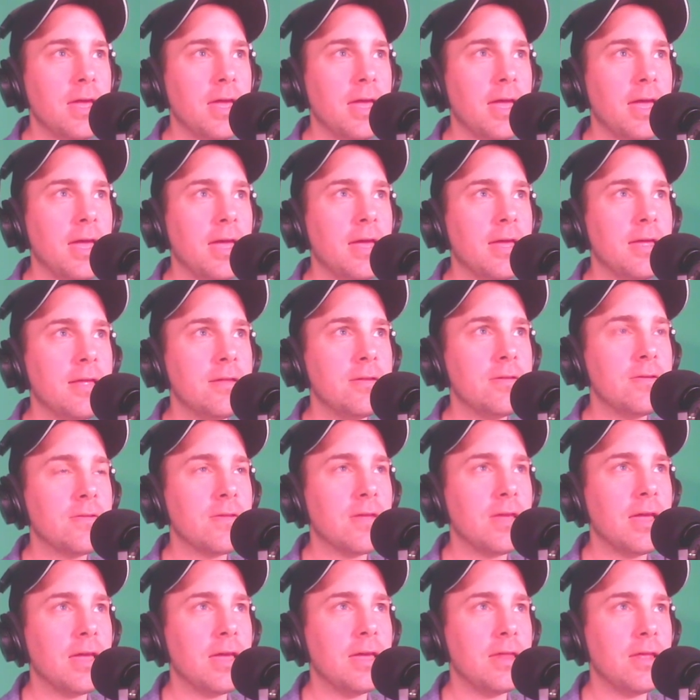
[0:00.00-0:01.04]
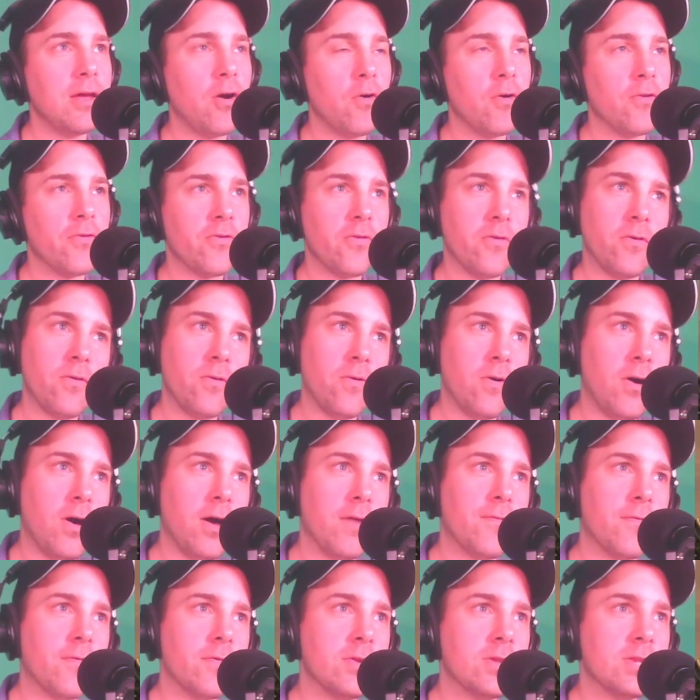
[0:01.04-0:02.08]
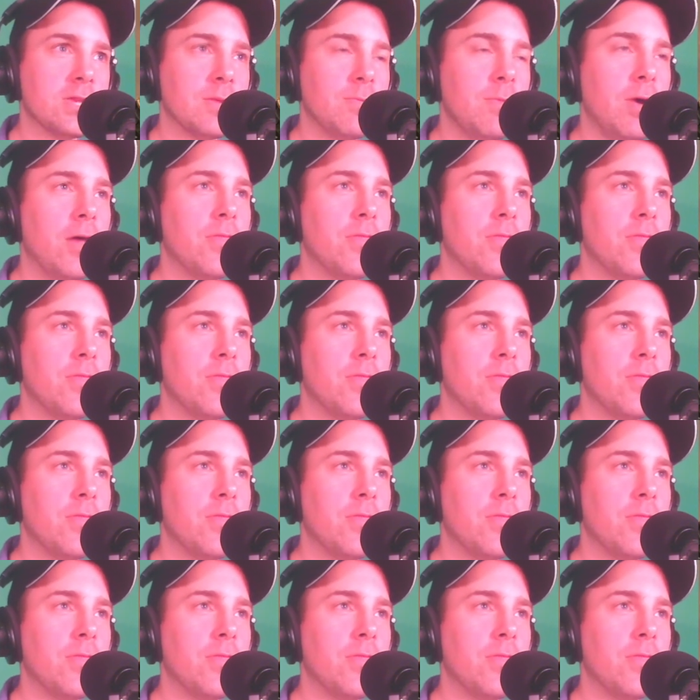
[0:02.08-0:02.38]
and it also offers some